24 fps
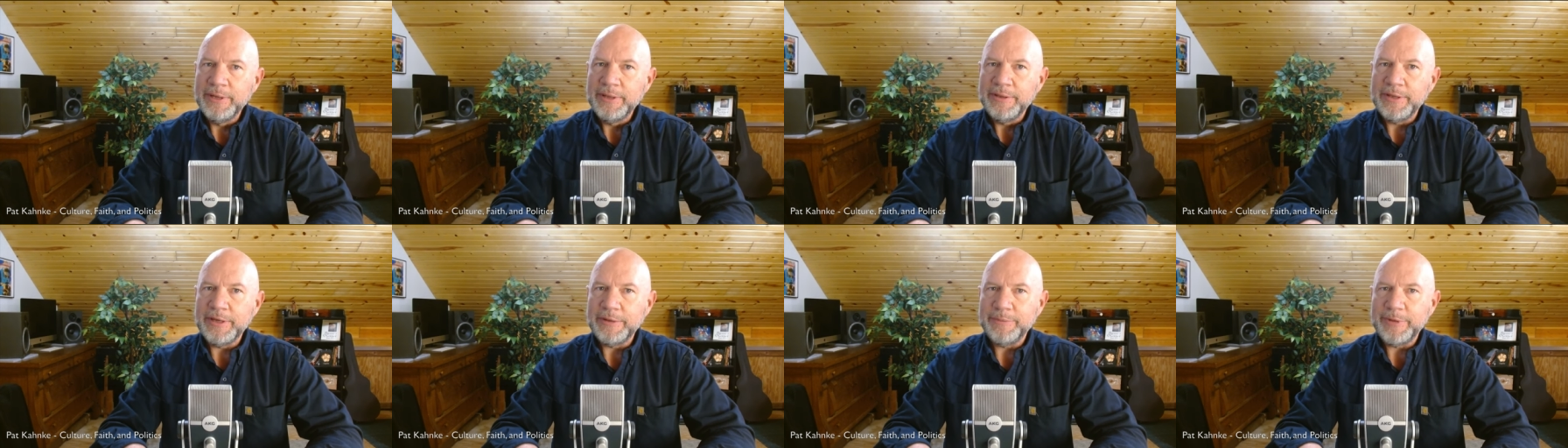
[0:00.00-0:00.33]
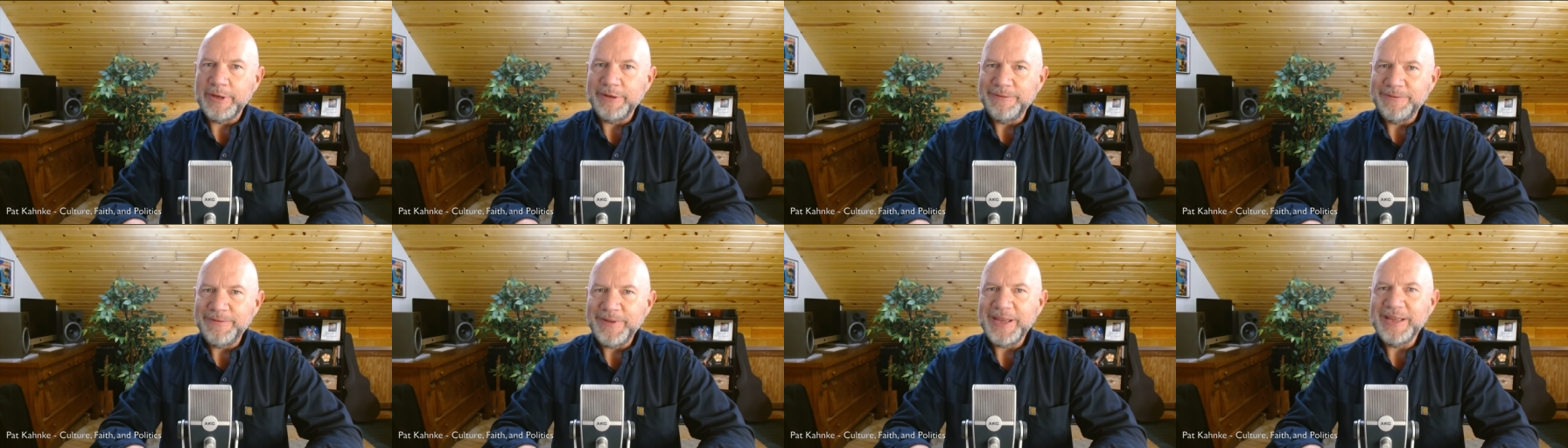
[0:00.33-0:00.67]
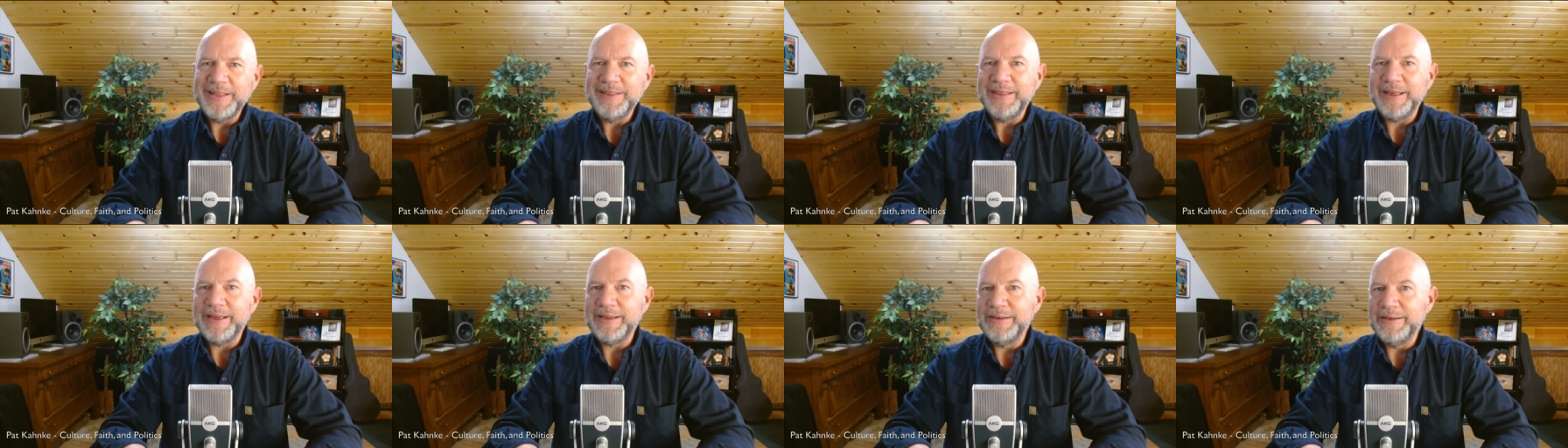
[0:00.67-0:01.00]
that my
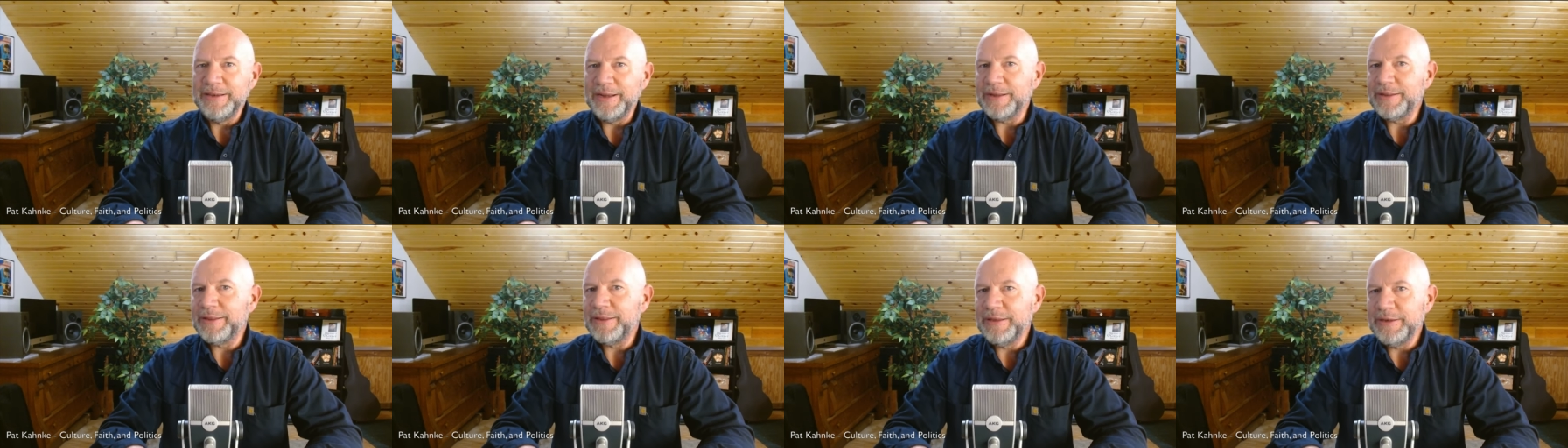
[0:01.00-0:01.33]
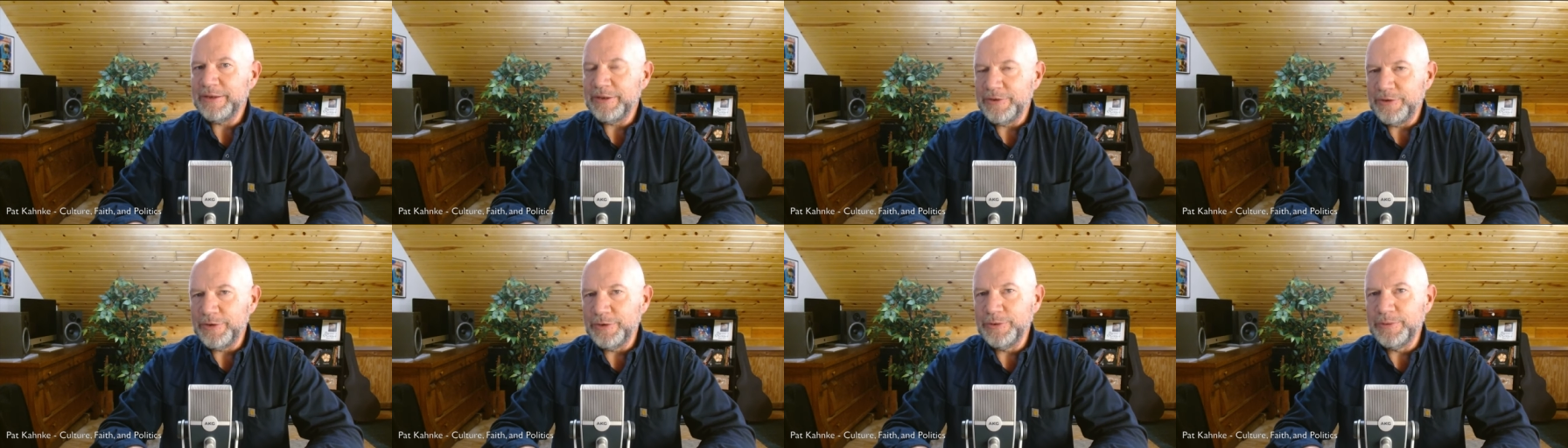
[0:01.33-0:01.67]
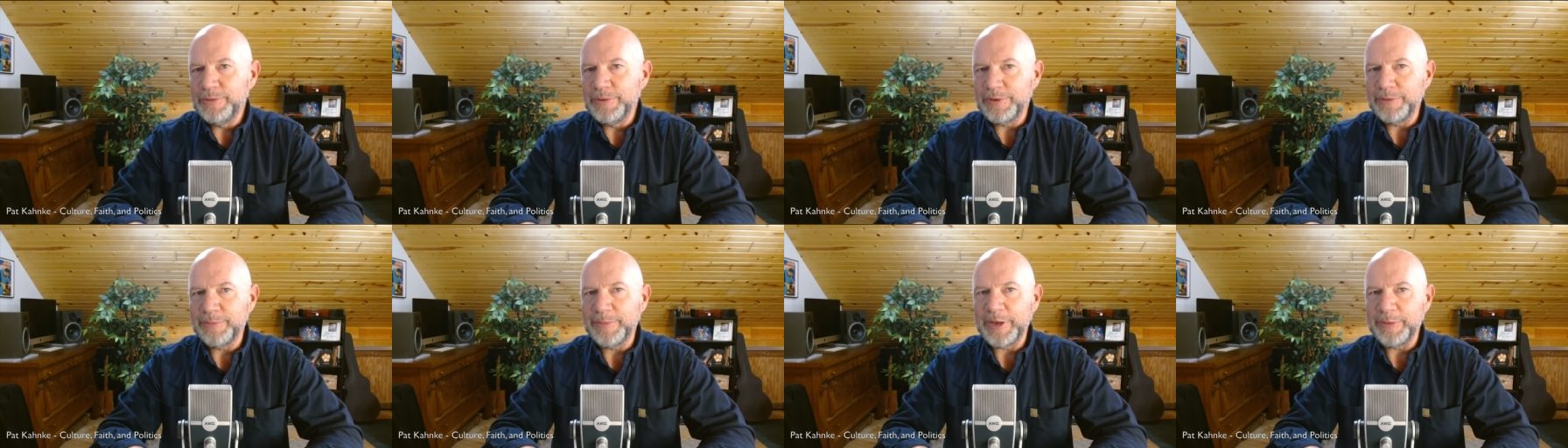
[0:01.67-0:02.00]
faith had nothing to do
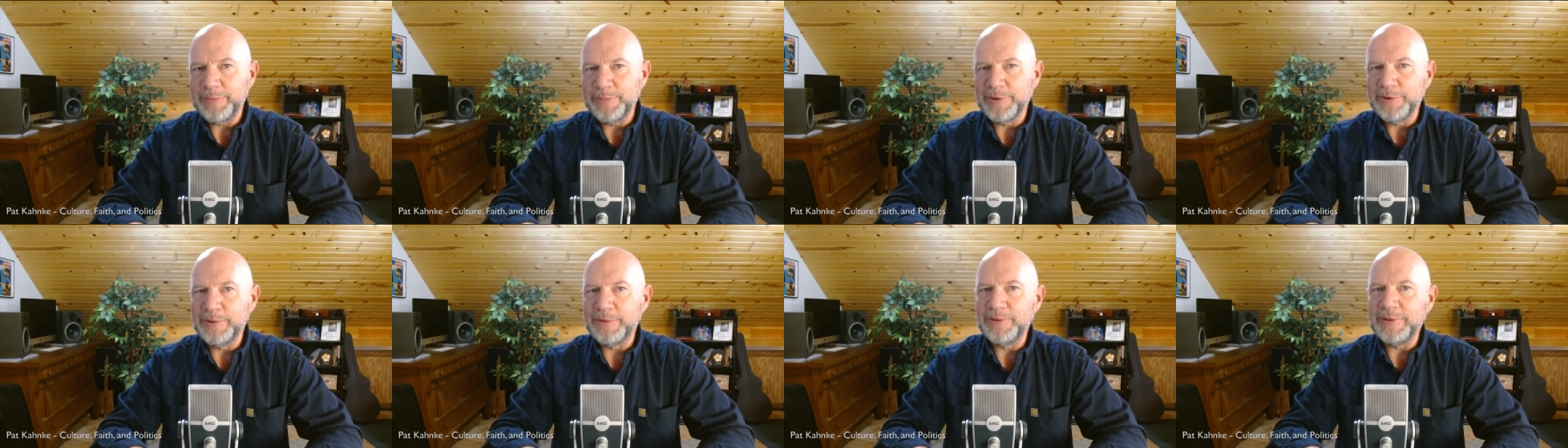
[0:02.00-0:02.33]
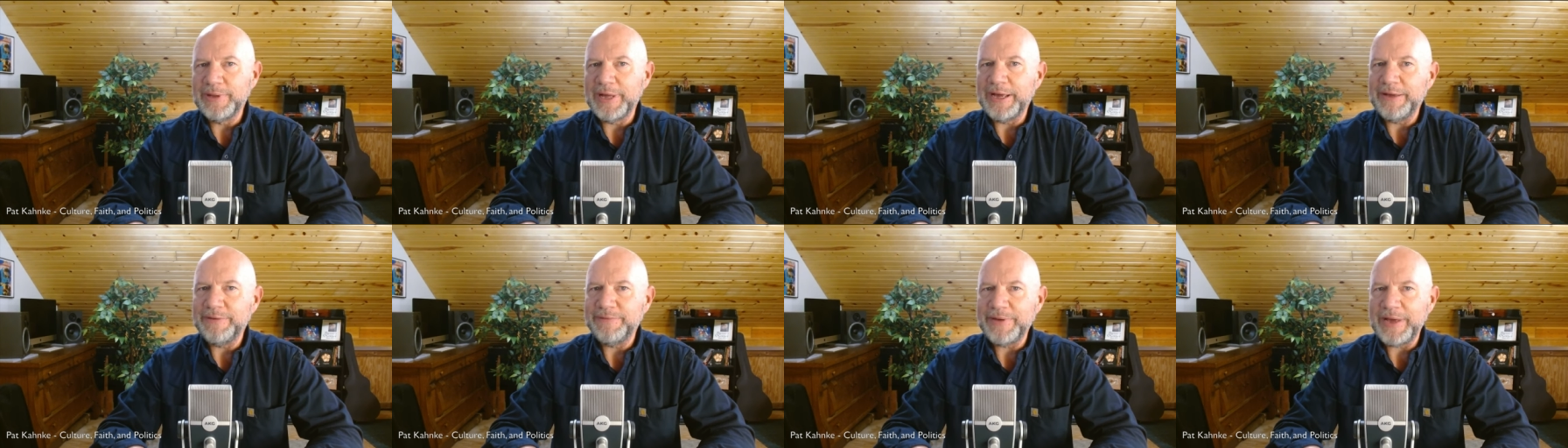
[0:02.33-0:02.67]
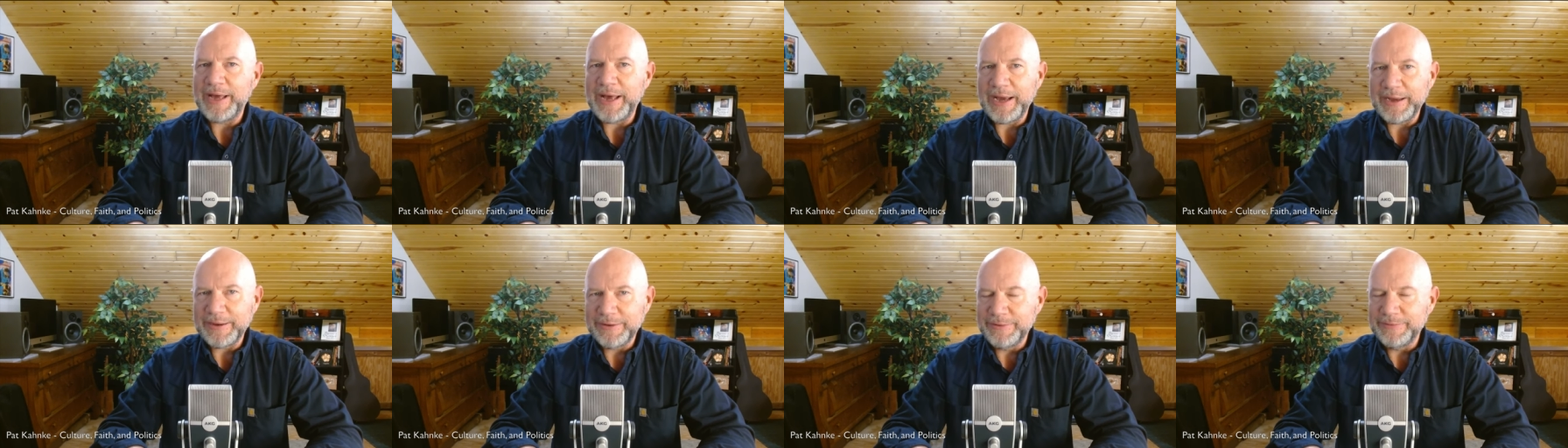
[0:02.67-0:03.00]
with my pro life
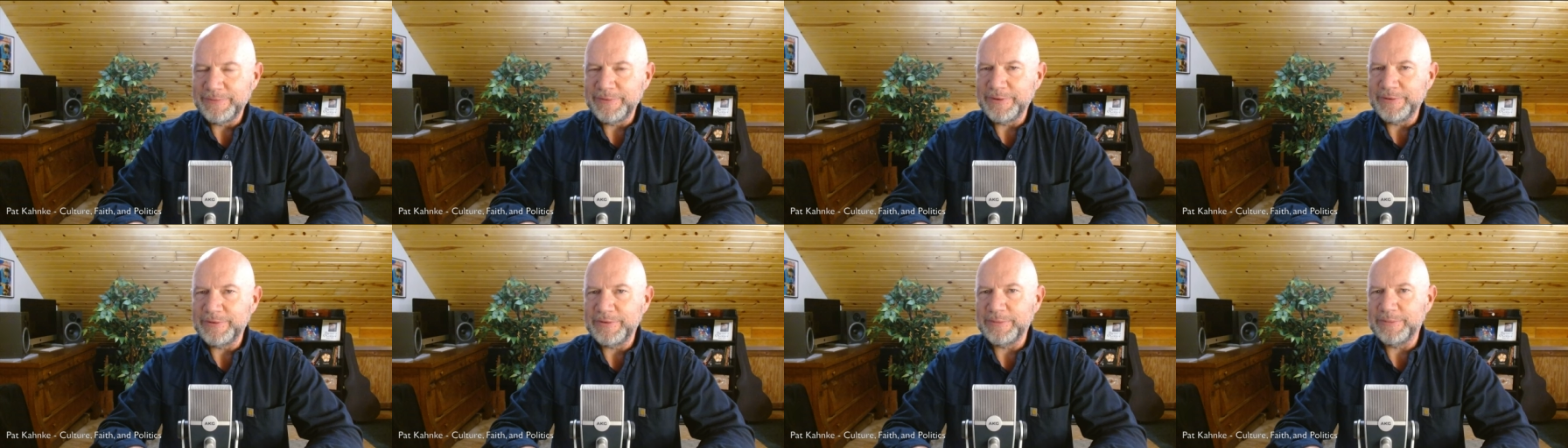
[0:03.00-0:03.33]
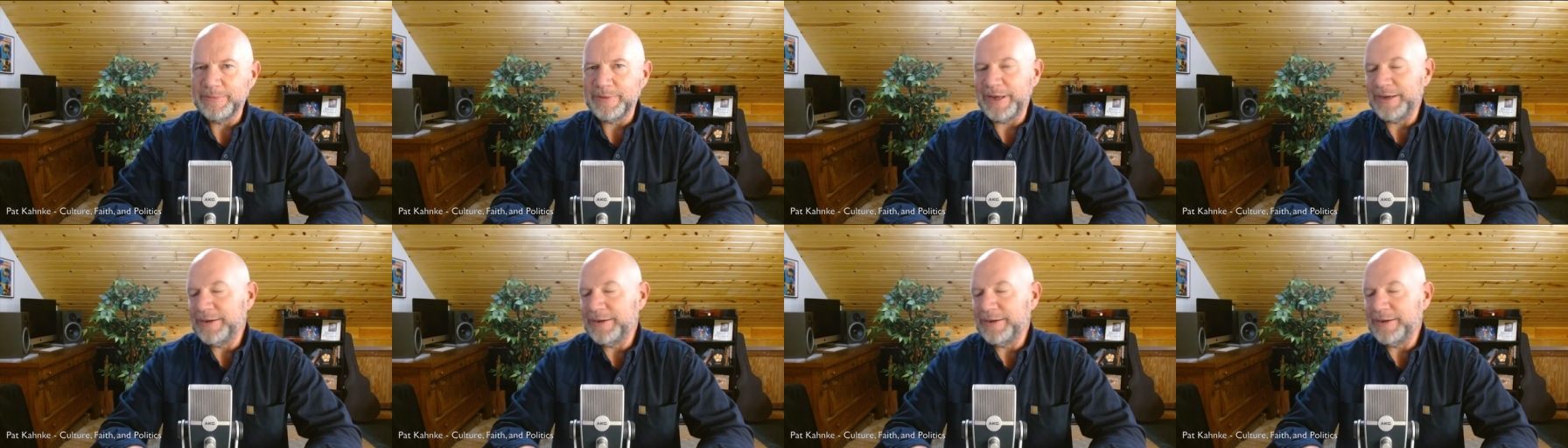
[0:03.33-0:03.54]
activism.